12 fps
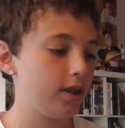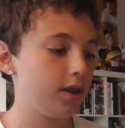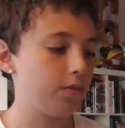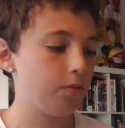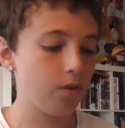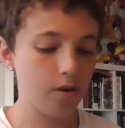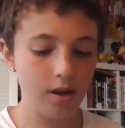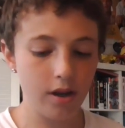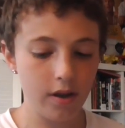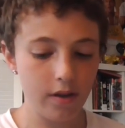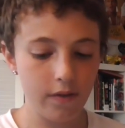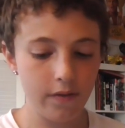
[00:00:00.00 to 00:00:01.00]
It's more
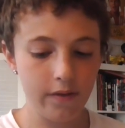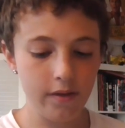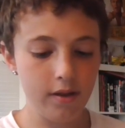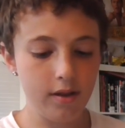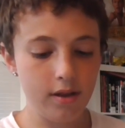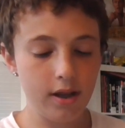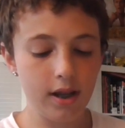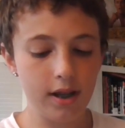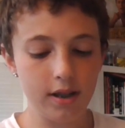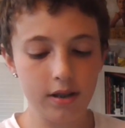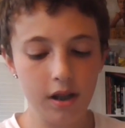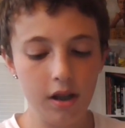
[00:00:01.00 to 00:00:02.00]
of
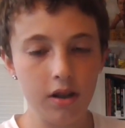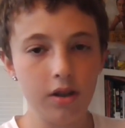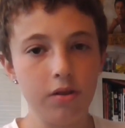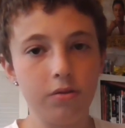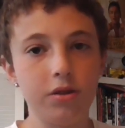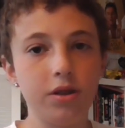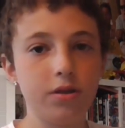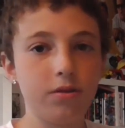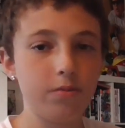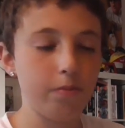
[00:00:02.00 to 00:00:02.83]
a loose